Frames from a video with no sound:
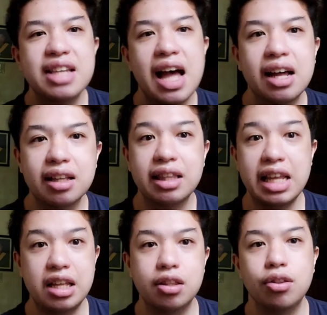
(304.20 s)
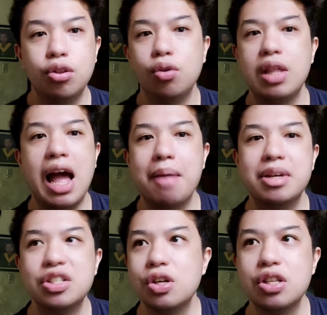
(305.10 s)
Zack did to the
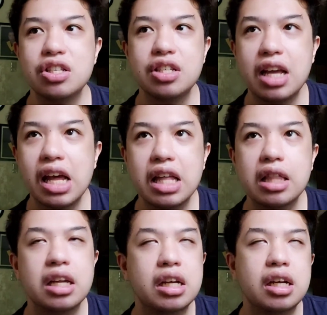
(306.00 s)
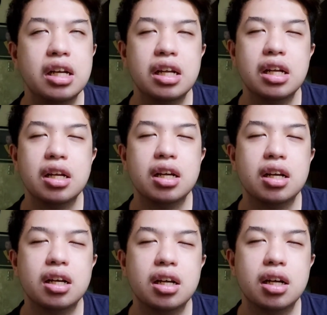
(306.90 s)
Amazons, and
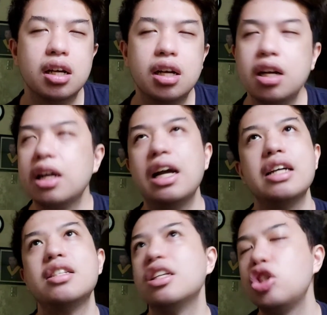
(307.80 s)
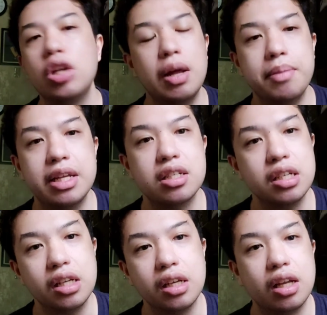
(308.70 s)
oh guys, that's really
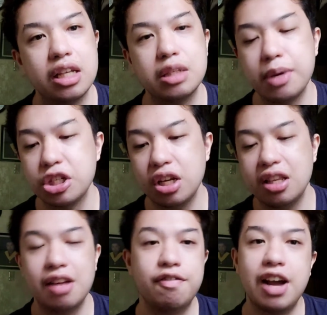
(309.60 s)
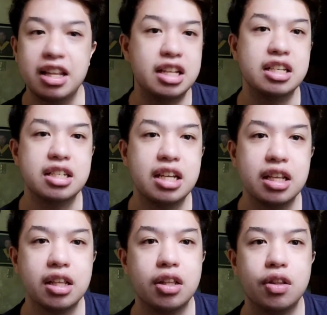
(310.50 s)
amazing. Especially the fighting
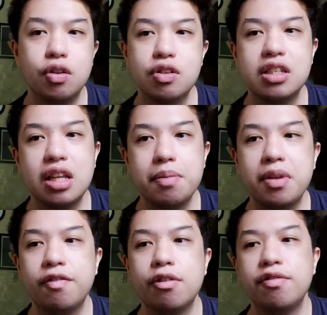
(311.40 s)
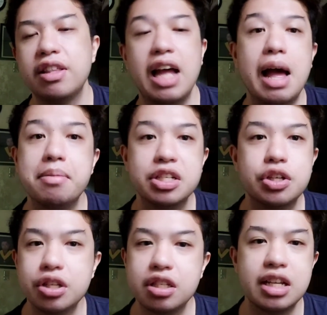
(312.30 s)
scene to Steppenwolf in the
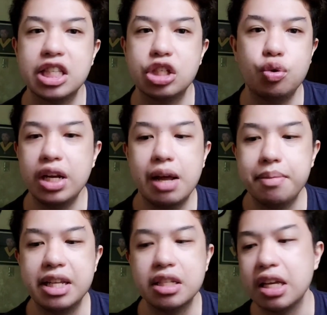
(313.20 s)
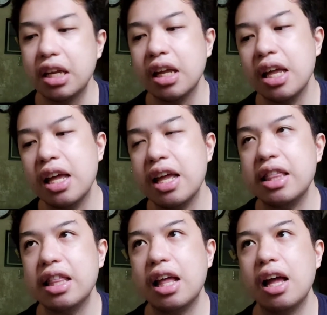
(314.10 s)
Amazons, that's really amazing.
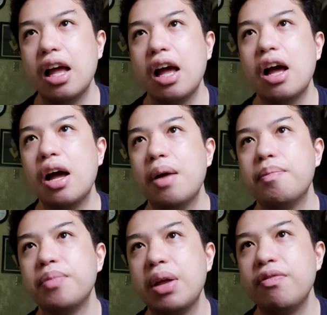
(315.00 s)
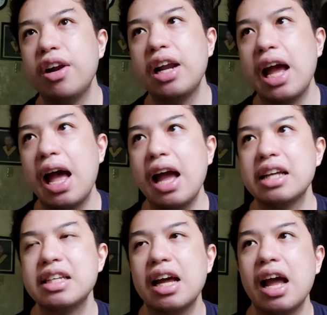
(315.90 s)
Um, I'm very
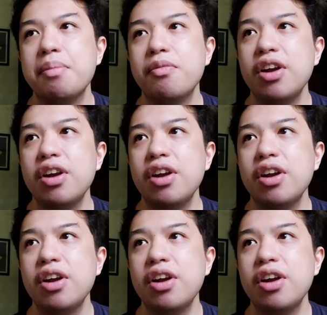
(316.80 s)
excited. I'm